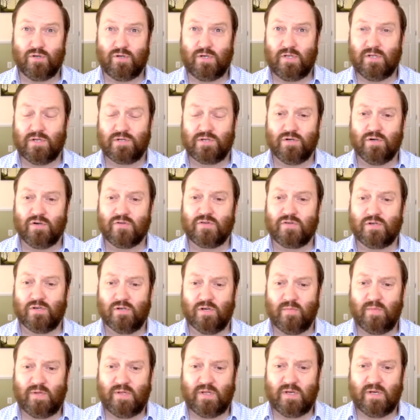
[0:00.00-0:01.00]
in the short
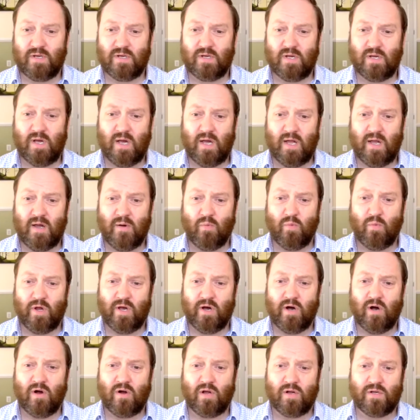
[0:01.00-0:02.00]
term, we
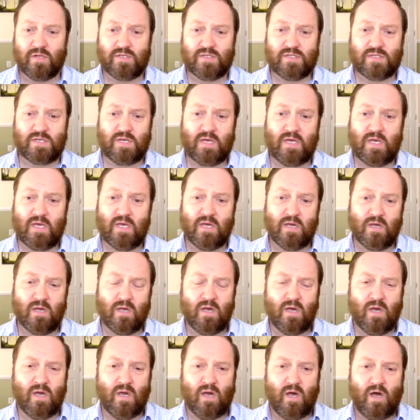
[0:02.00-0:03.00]
are going to see
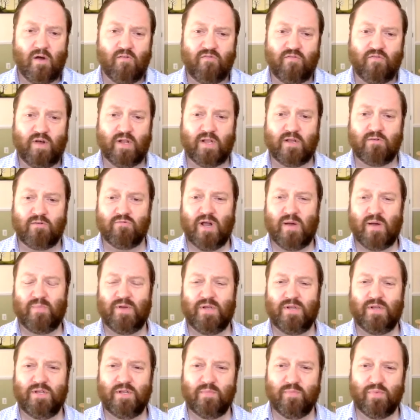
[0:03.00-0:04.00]
a fairly
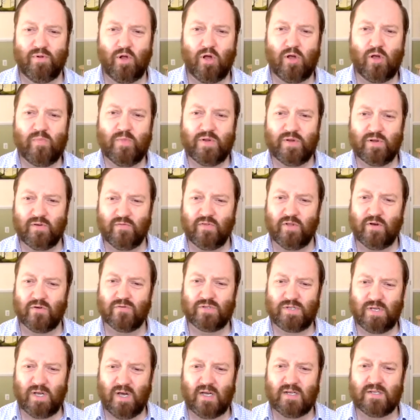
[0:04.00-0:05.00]
rapid deployment of
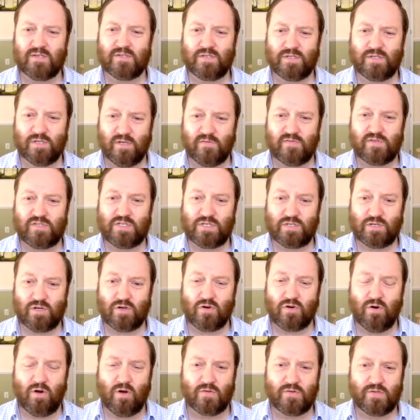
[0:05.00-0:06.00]
those kinds of services
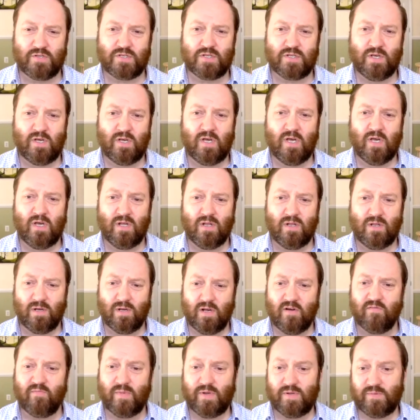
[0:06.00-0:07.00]
across the
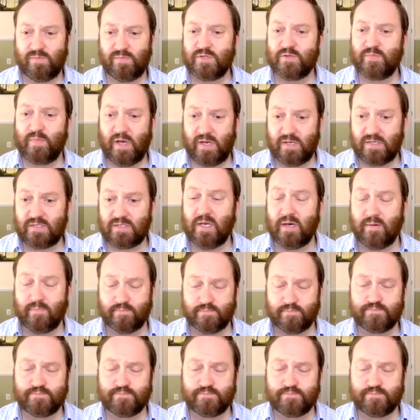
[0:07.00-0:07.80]
government space. Yeah.